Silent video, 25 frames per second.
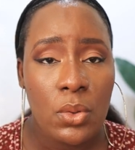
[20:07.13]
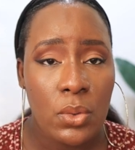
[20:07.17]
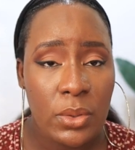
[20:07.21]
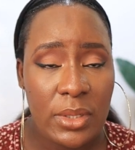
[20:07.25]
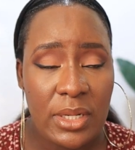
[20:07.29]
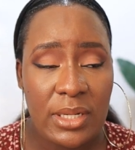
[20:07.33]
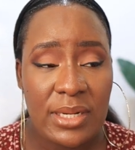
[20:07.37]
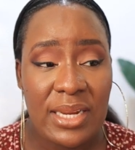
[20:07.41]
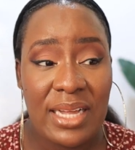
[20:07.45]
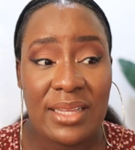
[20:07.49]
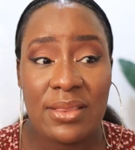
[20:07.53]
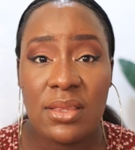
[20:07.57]

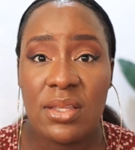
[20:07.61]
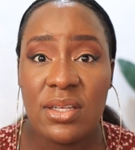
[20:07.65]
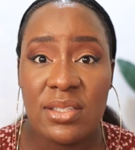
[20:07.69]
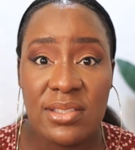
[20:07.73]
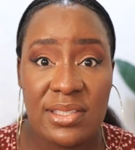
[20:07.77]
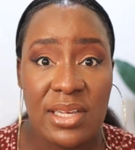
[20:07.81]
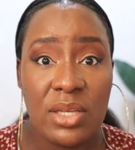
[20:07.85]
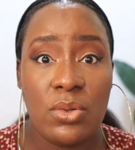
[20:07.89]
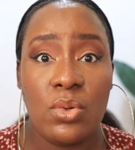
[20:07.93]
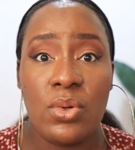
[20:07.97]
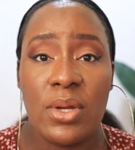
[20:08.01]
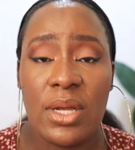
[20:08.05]
Okay, there are
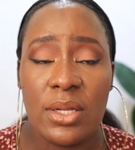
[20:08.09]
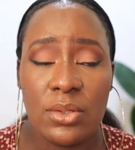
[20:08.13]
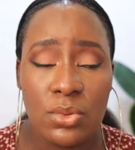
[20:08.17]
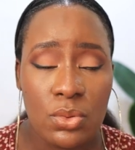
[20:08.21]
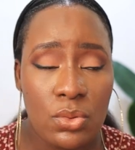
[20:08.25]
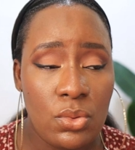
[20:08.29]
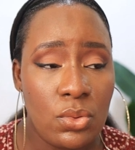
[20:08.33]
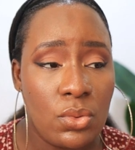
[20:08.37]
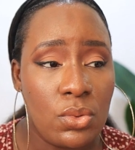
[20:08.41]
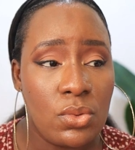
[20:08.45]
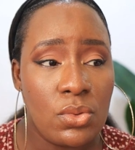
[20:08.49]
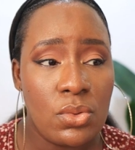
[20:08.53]
things that you can
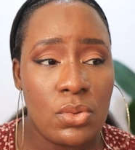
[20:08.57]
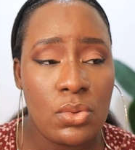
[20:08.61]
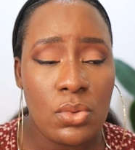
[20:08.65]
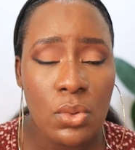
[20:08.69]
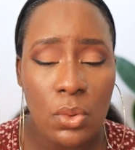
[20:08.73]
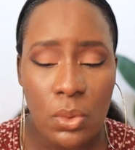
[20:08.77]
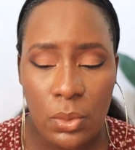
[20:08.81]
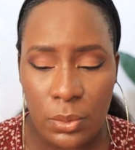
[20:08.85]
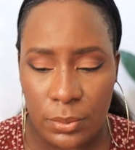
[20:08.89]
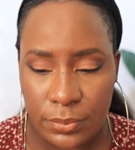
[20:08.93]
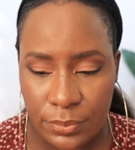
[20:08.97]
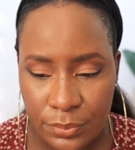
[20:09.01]
do.
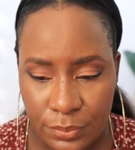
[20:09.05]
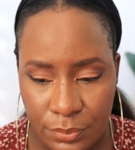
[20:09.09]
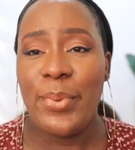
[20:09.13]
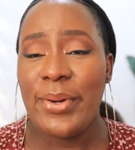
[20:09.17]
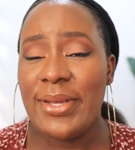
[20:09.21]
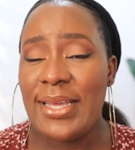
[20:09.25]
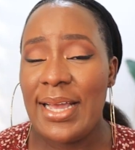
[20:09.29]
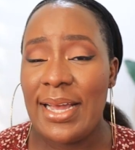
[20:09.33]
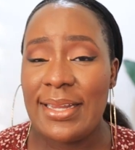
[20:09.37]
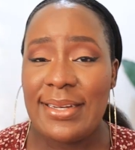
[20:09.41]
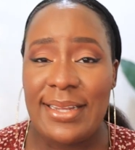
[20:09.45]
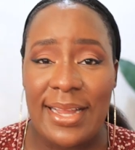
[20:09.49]
So,
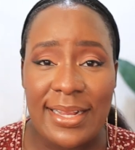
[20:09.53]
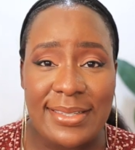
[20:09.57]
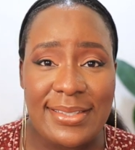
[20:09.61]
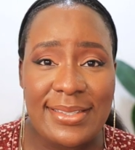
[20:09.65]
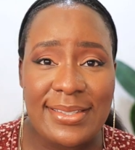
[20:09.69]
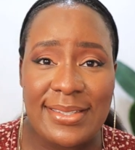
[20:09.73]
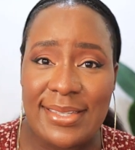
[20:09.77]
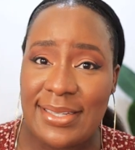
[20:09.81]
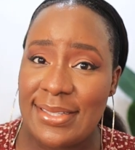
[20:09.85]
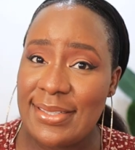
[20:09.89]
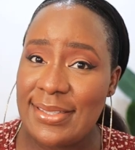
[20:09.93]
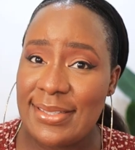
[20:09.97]
but yeah,
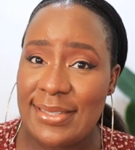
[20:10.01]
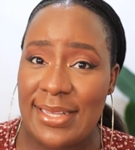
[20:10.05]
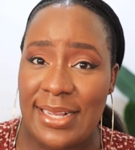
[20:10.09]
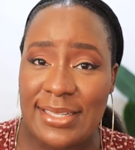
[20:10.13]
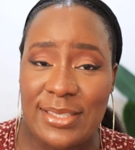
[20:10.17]
that's it.